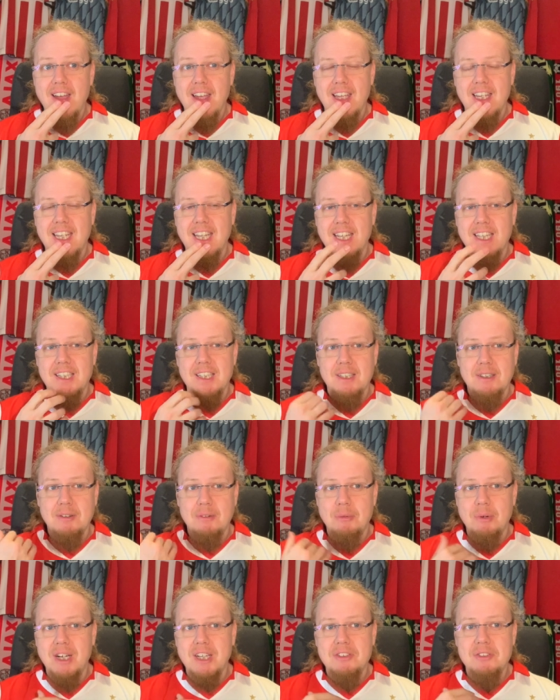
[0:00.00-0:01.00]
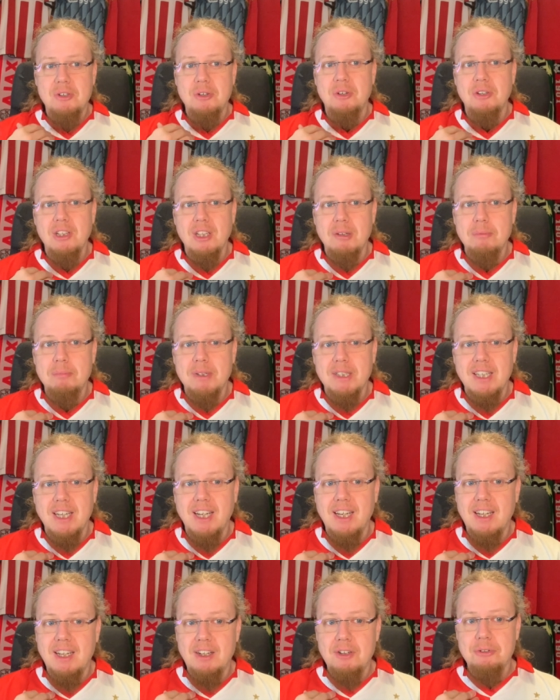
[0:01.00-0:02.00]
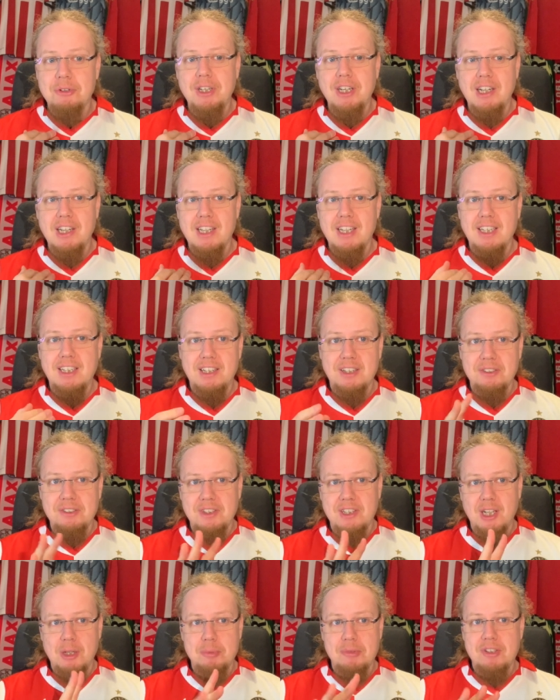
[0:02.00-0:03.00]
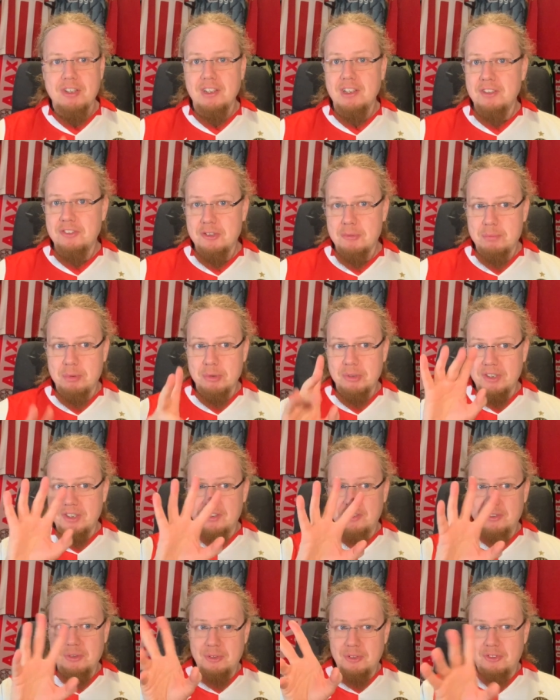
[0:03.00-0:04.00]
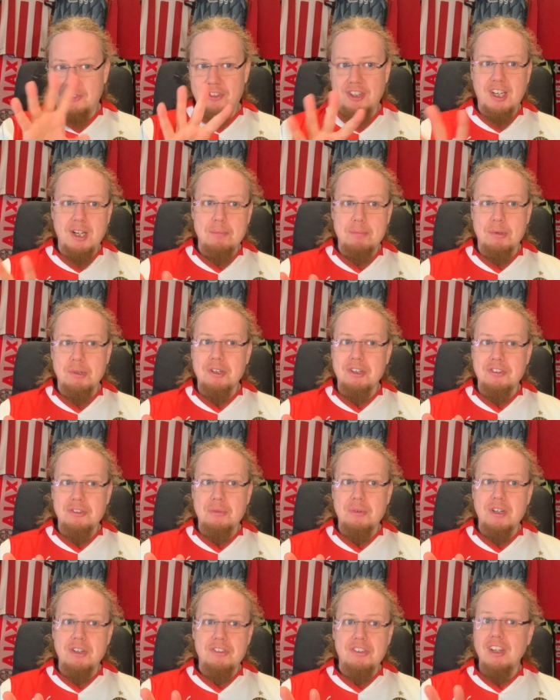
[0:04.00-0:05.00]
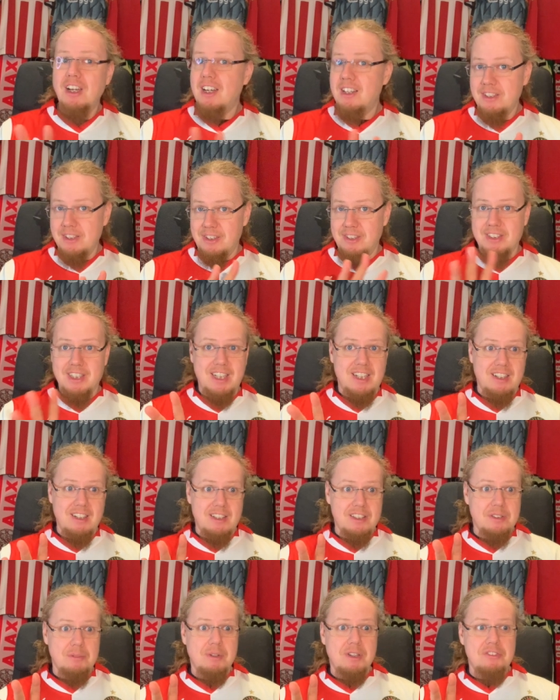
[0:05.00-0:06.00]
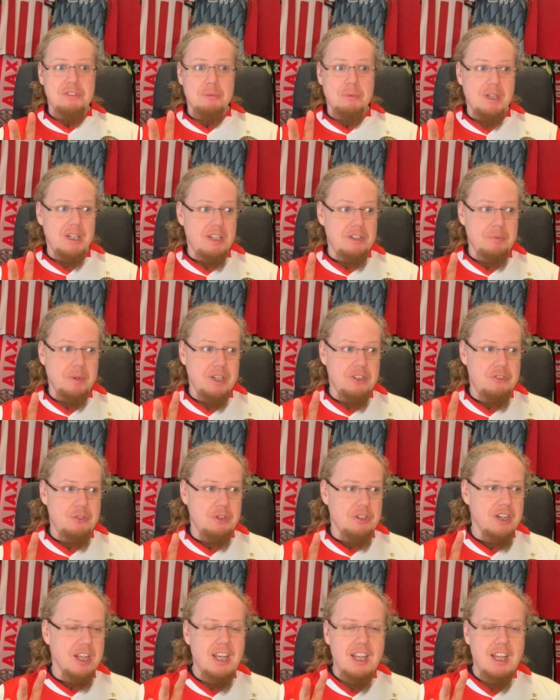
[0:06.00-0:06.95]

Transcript: Again, white color, but I really like how the club's colors are put into these checkerboard squares other, otherwise a white white shirt.